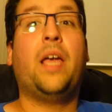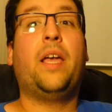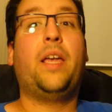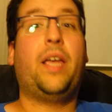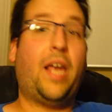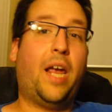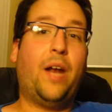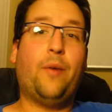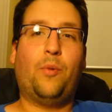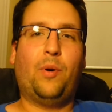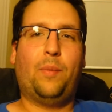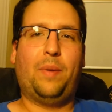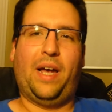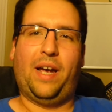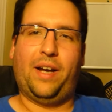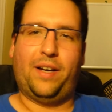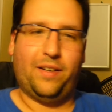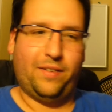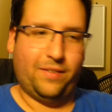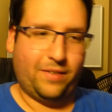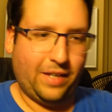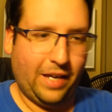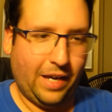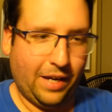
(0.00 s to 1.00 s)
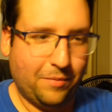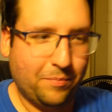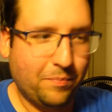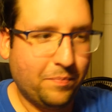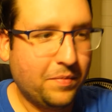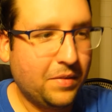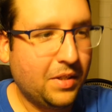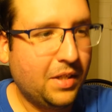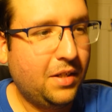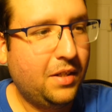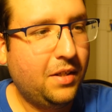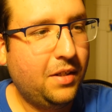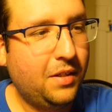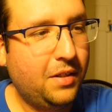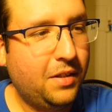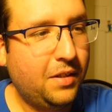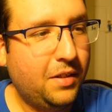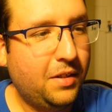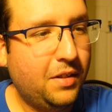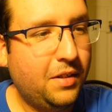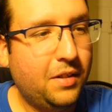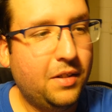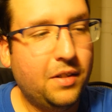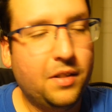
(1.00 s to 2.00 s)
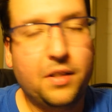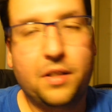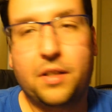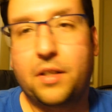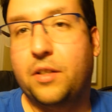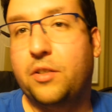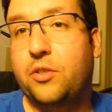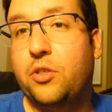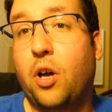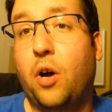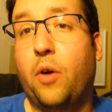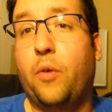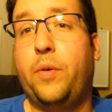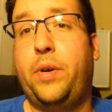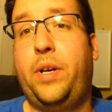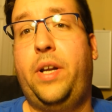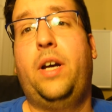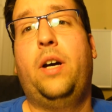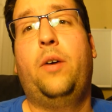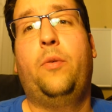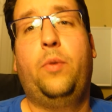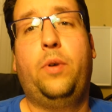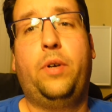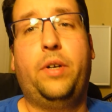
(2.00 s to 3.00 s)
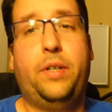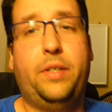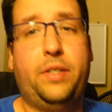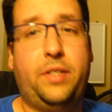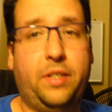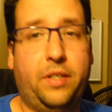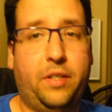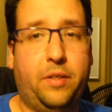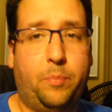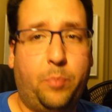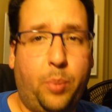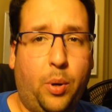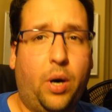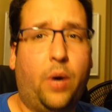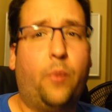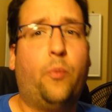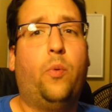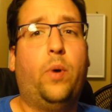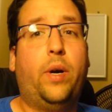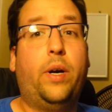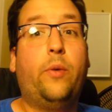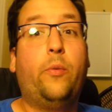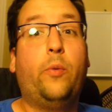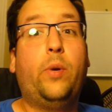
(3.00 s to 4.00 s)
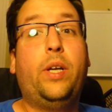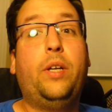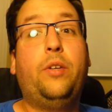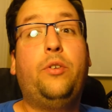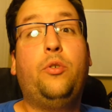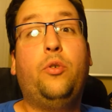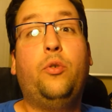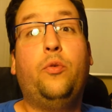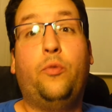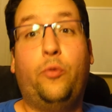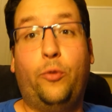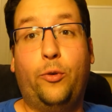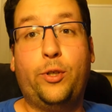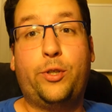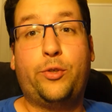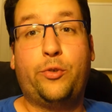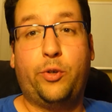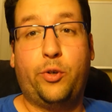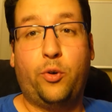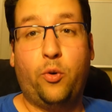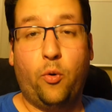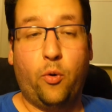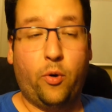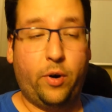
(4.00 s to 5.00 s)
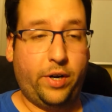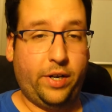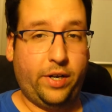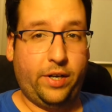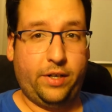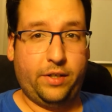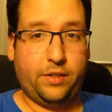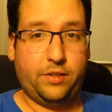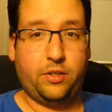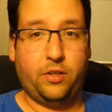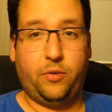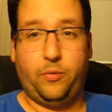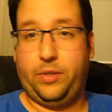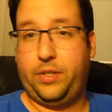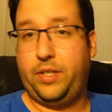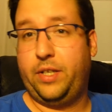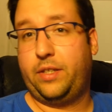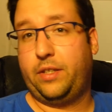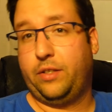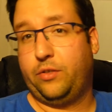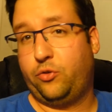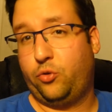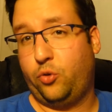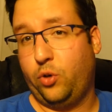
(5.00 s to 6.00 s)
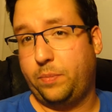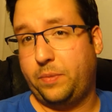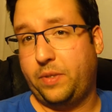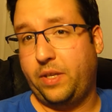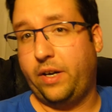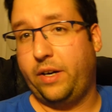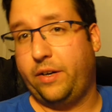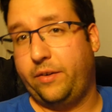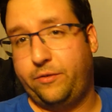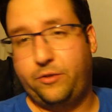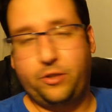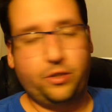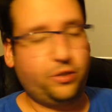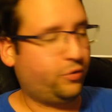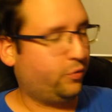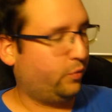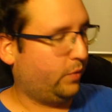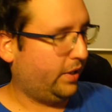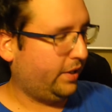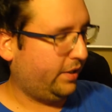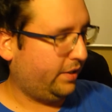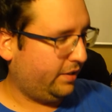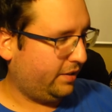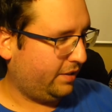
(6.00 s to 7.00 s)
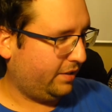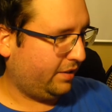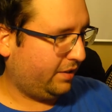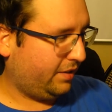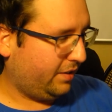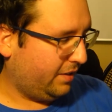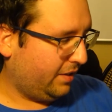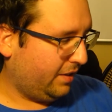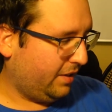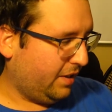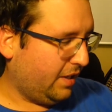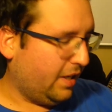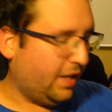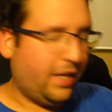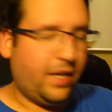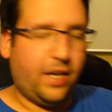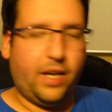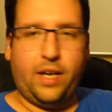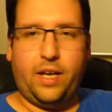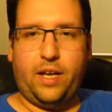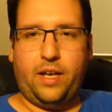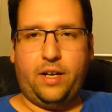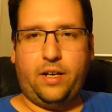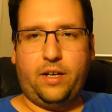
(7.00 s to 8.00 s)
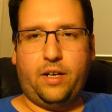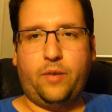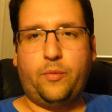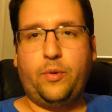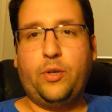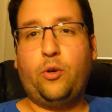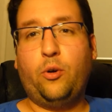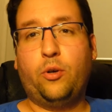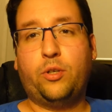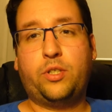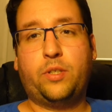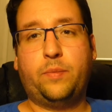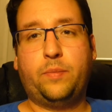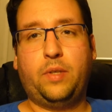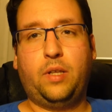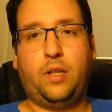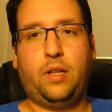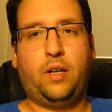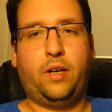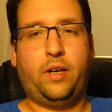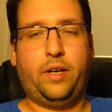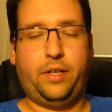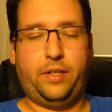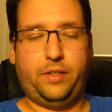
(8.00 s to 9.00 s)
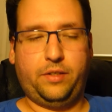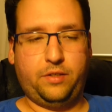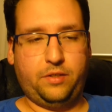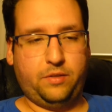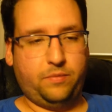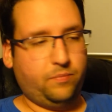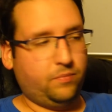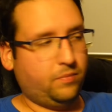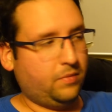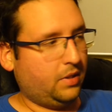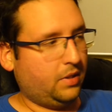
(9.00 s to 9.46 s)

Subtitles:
And we're back. Okay. So now we're going to the part where we do voice recording. So we take the script that I've just written and record some of the lines.